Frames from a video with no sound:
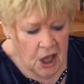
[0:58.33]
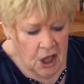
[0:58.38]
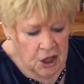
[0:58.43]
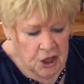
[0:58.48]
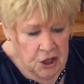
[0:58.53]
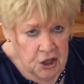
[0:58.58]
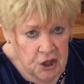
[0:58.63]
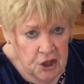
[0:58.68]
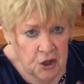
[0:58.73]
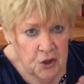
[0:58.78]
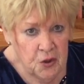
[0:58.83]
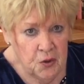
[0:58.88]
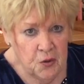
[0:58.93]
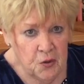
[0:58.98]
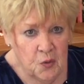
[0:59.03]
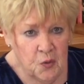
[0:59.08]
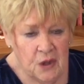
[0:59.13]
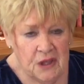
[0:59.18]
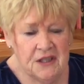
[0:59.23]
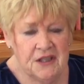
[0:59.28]
you
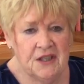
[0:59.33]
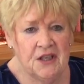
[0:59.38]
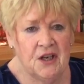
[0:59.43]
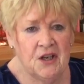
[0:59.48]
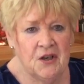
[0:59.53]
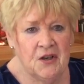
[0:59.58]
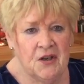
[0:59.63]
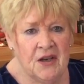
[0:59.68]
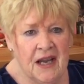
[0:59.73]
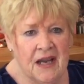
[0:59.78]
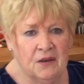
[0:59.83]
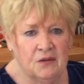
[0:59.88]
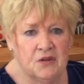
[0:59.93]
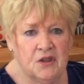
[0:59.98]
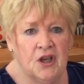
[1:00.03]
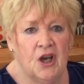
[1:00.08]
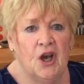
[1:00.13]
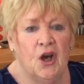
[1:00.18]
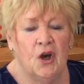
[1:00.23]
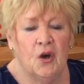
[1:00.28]
will turn out
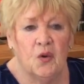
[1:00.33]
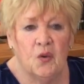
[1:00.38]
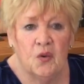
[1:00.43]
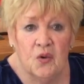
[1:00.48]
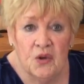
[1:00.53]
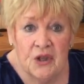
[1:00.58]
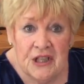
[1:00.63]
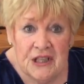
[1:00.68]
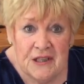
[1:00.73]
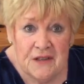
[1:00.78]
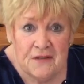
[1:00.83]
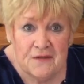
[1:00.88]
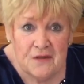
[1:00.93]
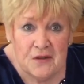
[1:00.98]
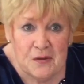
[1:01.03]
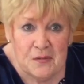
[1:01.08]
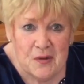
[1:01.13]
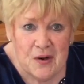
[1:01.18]
wonderful